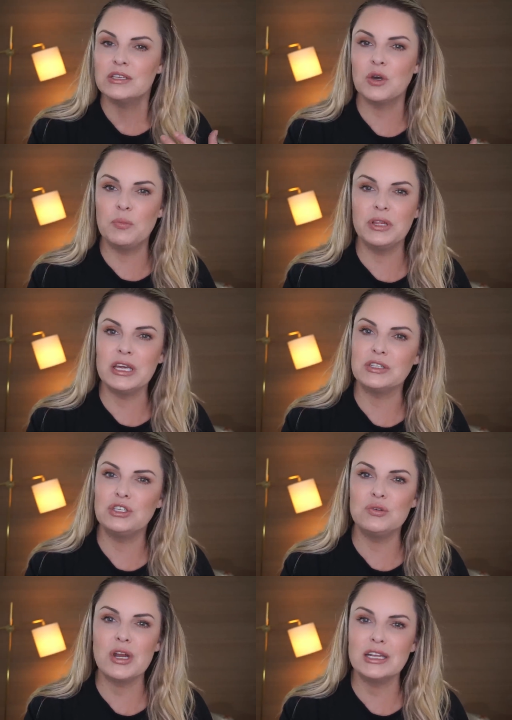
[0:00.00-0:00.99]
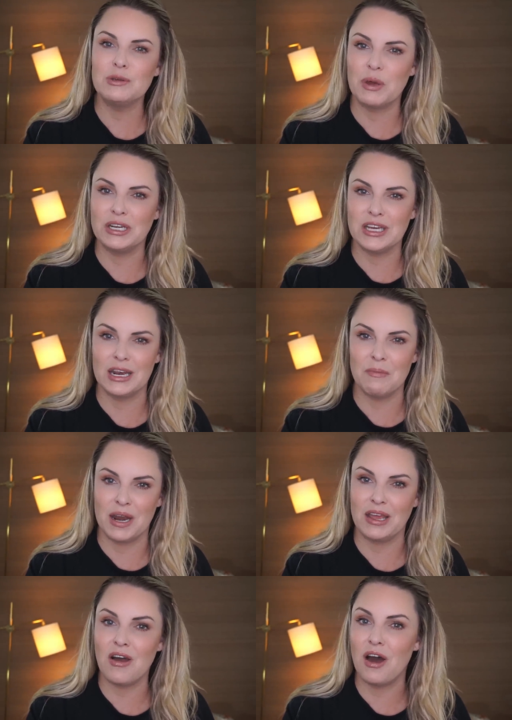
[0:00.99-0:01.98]
So please do not spend a ton of
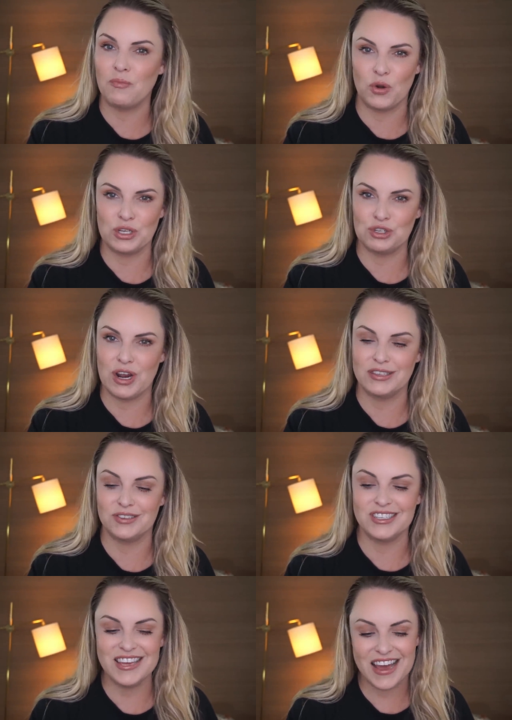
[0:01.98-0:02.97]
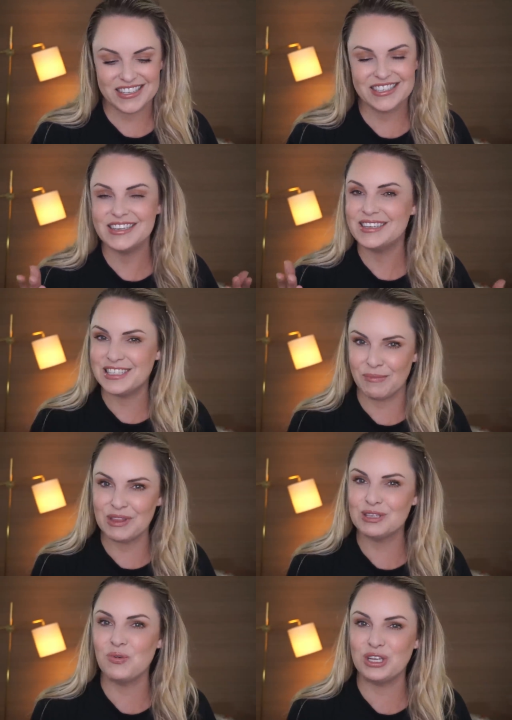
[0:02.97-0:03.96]
money on moisturizers. Yes, some
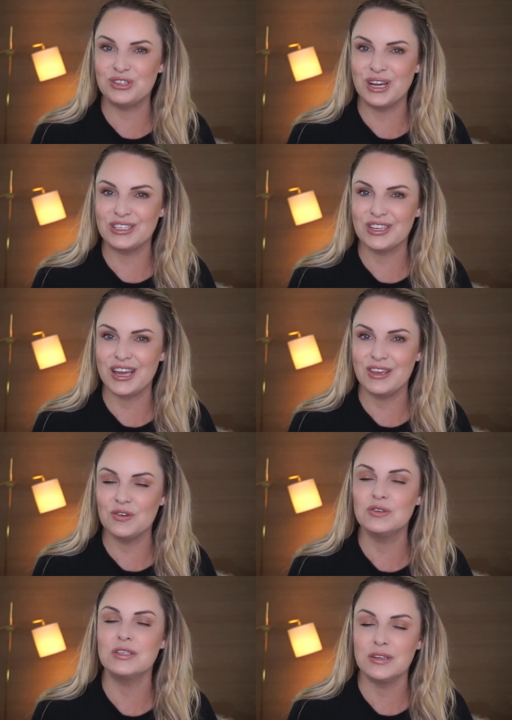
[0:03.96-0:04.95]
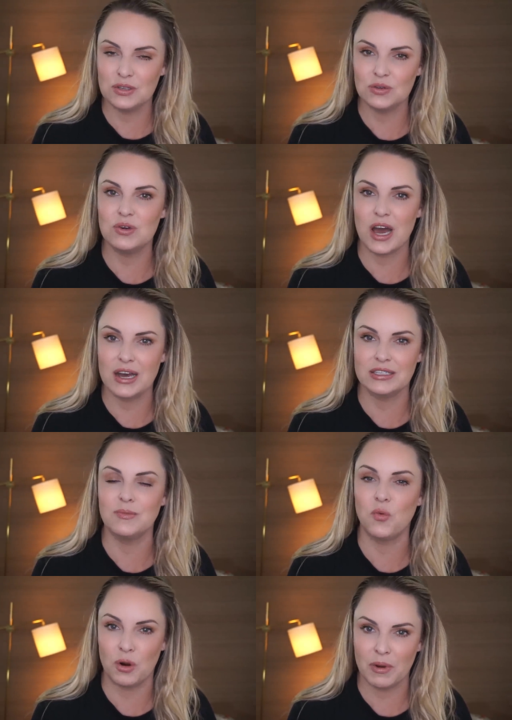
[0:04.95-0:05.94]
of these moisturizers I use do
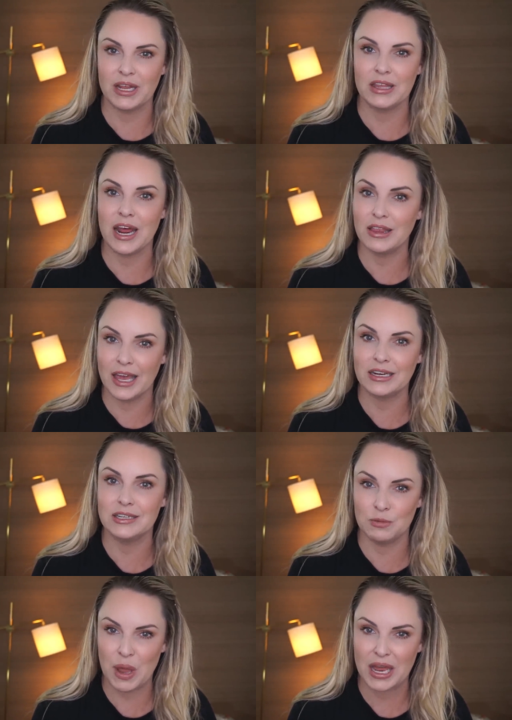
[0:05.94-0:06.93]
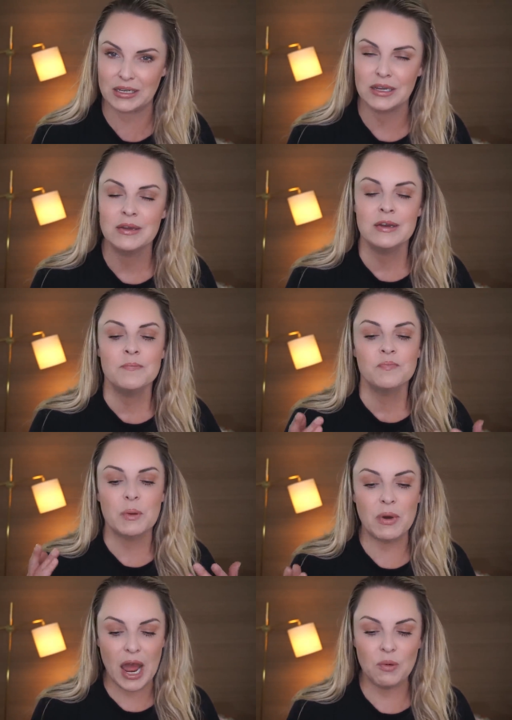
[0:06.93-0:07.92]
cost more money than I'd like to spend
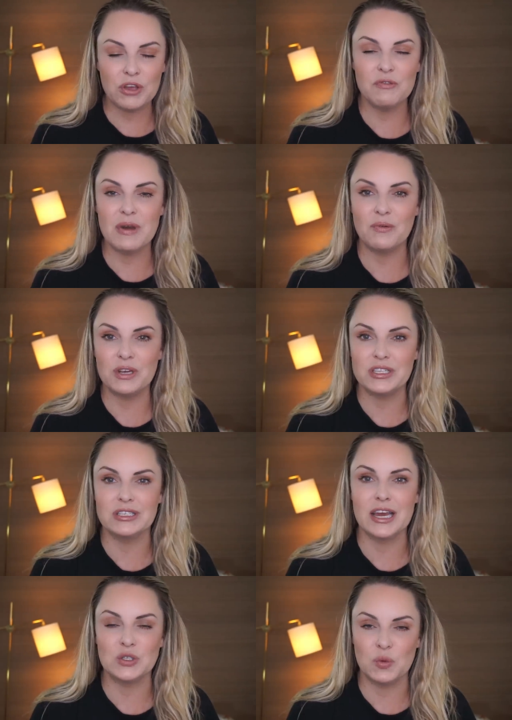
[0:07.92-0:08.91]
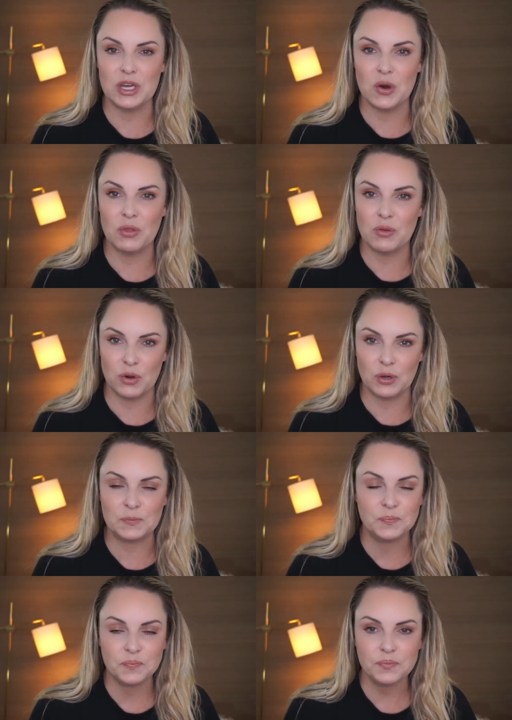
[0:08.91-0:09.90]
but I will give you my reasons as we go through.
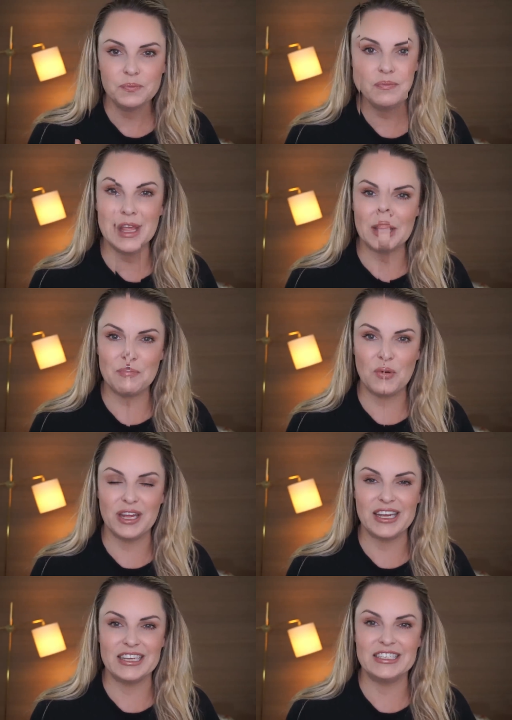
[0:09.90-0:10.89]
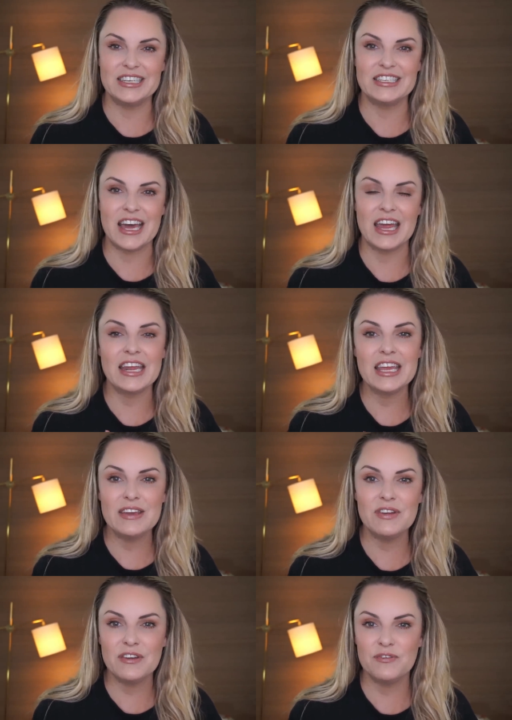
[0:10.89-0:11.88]
My second point is, is that
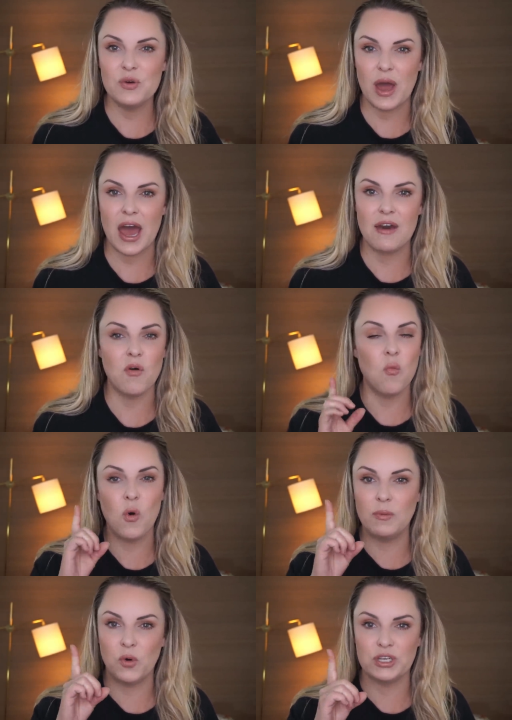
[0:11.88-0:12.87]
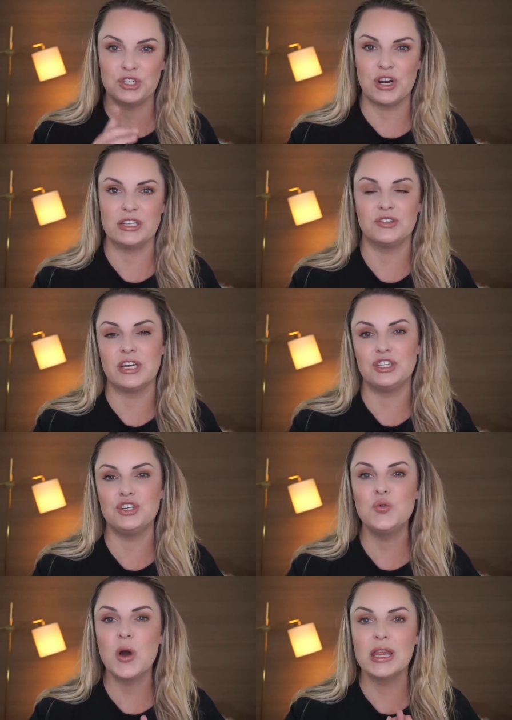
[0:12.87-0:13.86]
even if you have one moisturizer
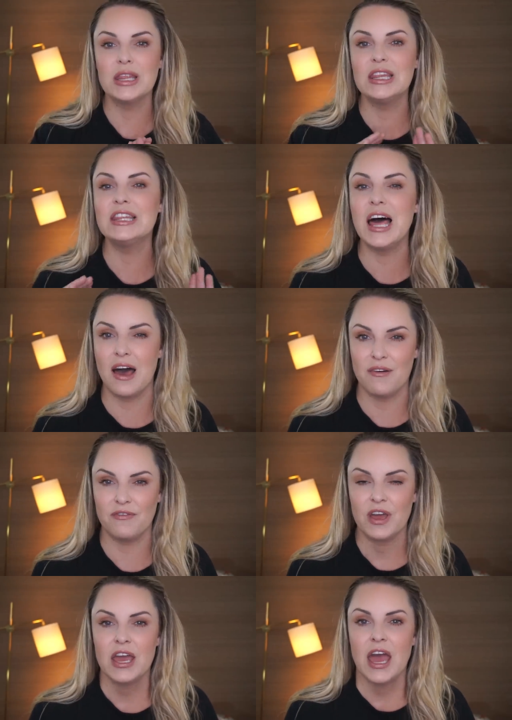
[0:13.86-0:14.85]
that you love